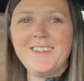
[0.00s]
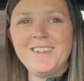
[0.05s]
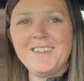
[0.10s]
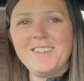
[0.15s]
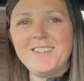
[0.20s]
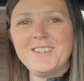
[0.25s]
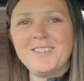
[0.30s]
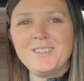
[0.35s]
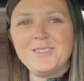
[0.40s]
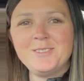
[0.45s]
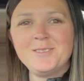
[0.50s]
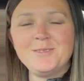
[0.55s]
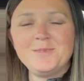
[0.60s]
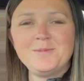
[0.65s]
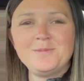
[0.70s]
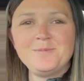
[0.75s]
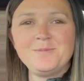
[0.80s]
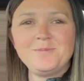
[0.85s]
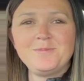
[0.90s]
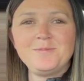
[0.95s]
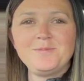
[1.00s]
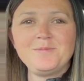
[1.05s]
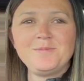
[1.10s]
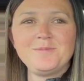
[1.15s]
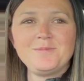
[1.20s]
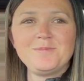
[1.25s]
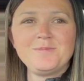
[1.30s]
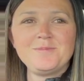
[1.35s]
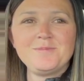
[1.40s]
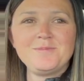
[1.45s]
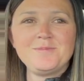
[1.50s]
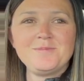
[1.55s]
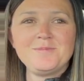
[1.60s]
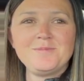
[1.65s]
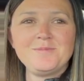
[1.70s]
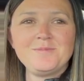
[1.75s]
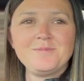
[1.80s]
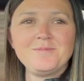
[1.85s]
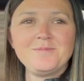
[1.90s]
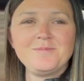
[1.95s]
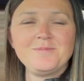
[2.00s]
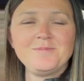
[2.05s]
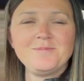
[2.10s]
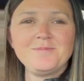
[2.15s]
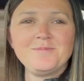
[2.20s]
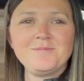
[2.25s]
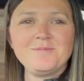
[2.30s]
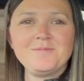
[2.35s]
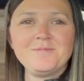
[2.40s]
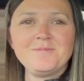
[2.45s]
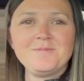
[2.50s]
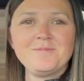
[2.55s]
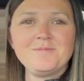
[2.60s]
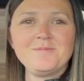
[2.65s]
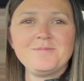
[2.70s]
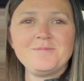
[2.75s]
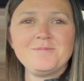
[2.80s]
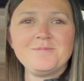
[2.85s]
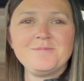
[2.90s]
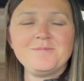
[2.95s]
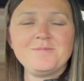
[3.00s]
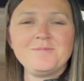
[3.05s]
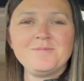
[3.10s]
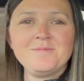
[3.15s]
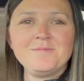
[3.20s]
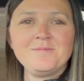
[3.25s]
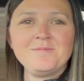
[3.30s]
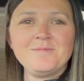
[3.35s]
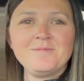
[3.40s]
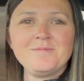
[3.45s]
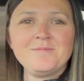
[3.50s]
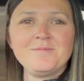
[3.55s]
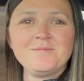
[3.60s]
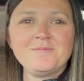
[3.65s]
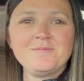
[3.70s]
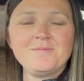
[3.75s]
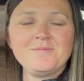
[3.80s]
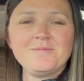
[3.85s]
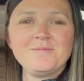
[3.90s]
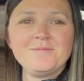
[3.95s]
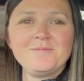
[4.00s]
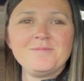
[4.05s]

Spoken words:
This person isn't speaking.